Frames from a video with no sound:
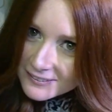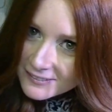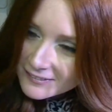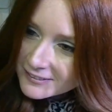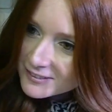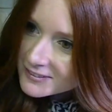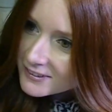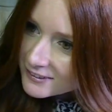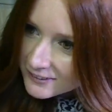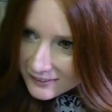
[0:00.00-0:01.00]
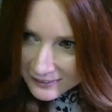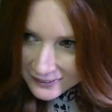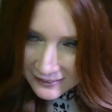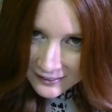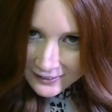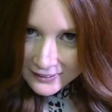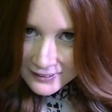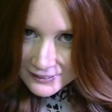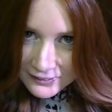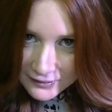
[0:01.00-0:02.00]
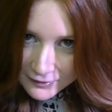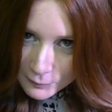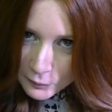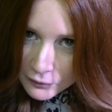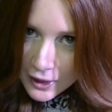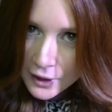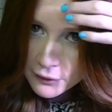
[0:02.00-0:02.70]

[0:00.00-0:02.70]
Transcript: We'll just sort of smooth that